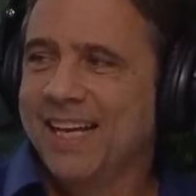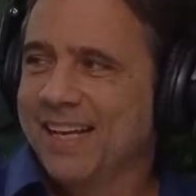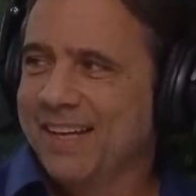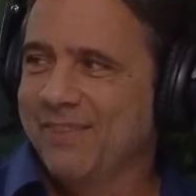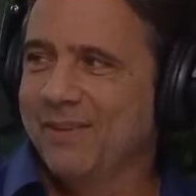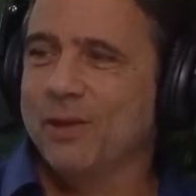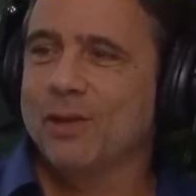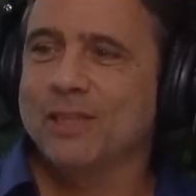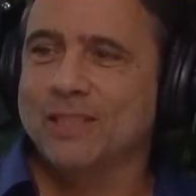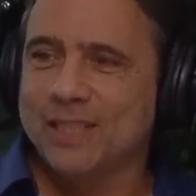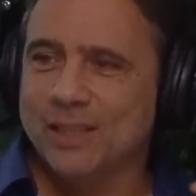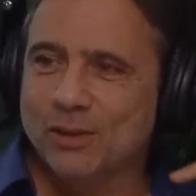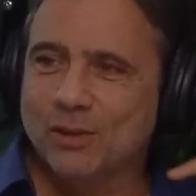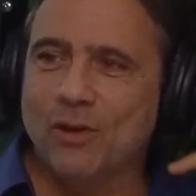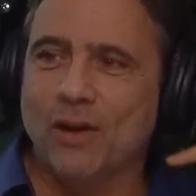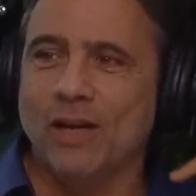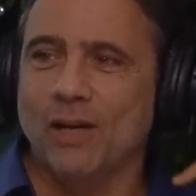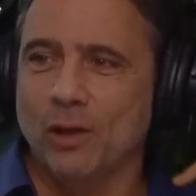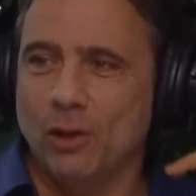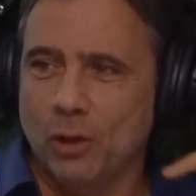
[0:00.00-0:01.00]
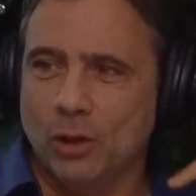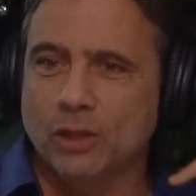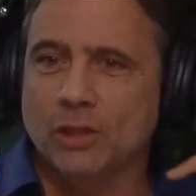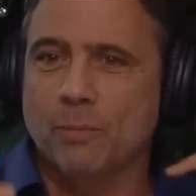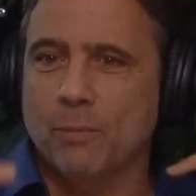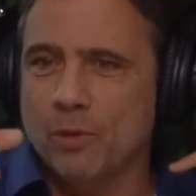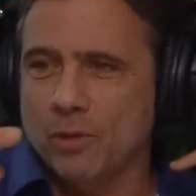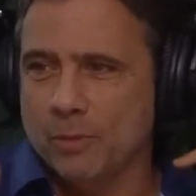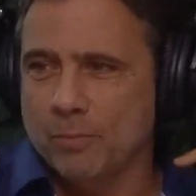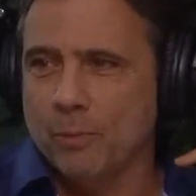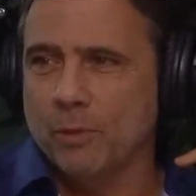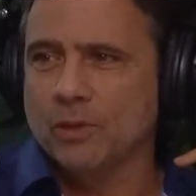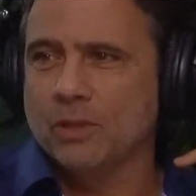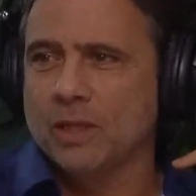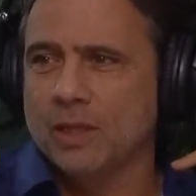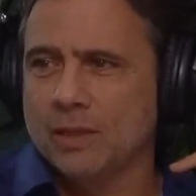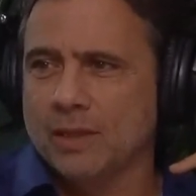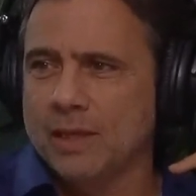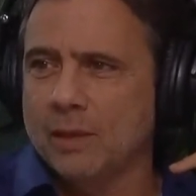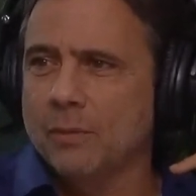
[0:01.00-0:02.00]
Because you're supposed
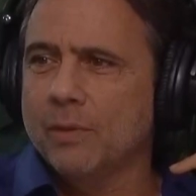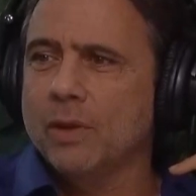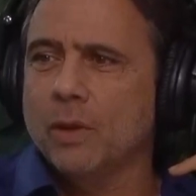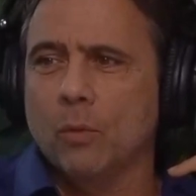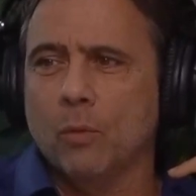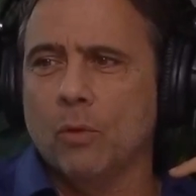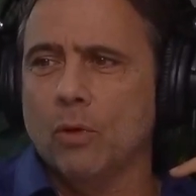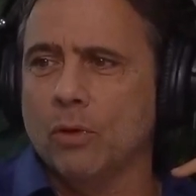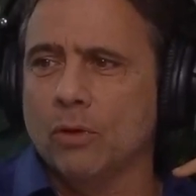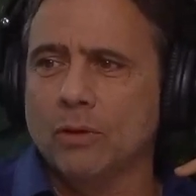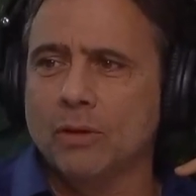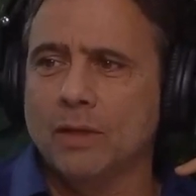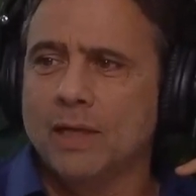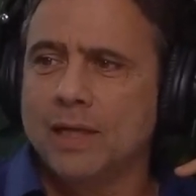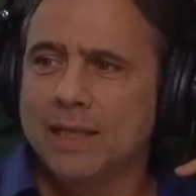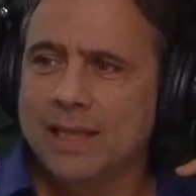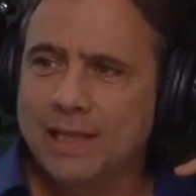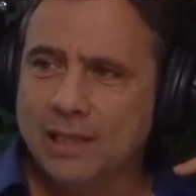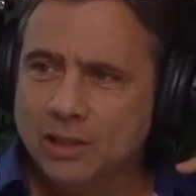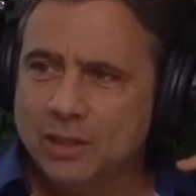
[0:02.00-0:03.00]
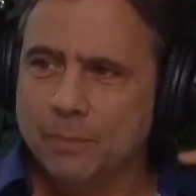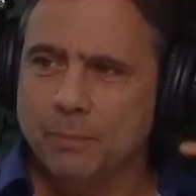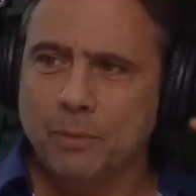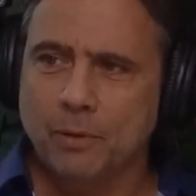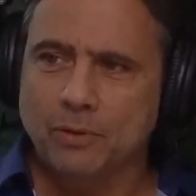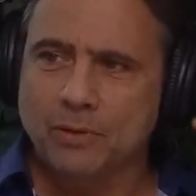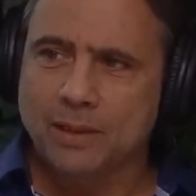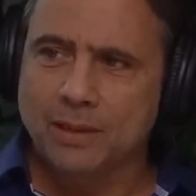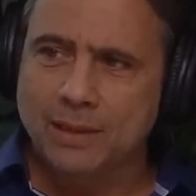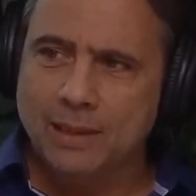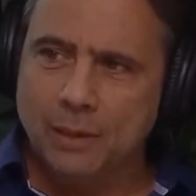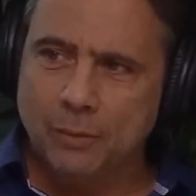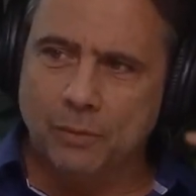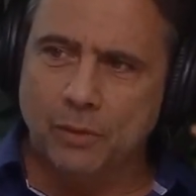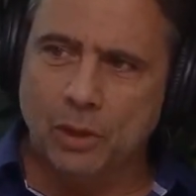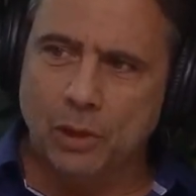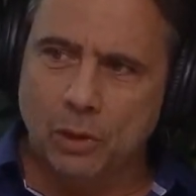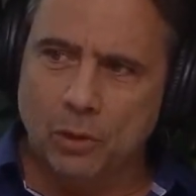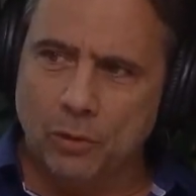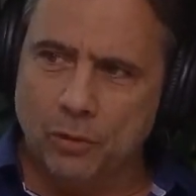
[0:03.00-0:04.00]
to deal with the world, they're supposed to deal with
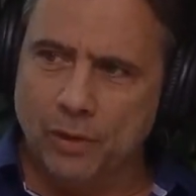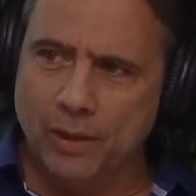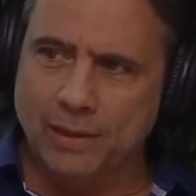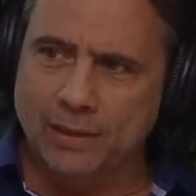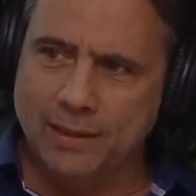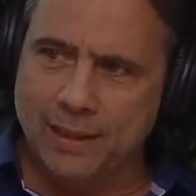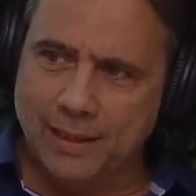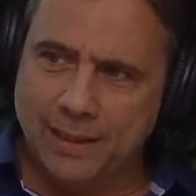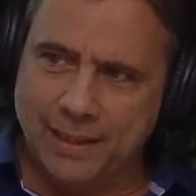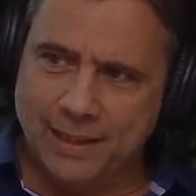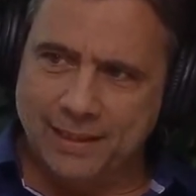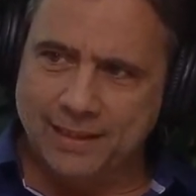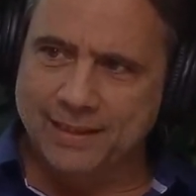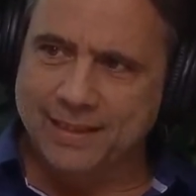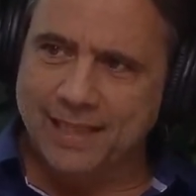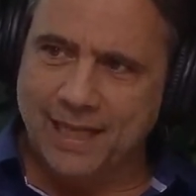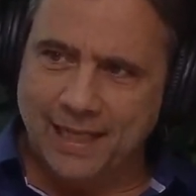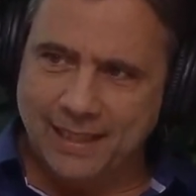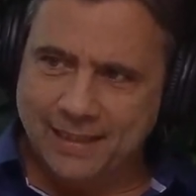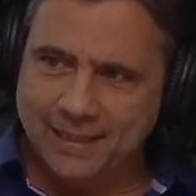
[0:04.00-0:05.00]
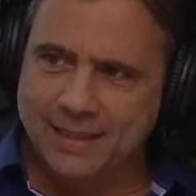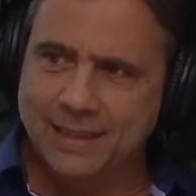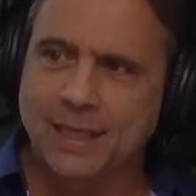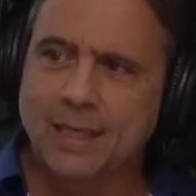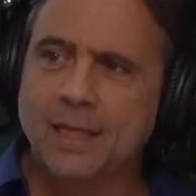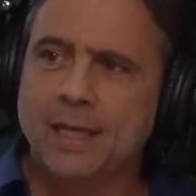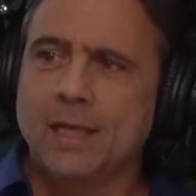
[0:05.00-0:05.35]
the learnings and the insights.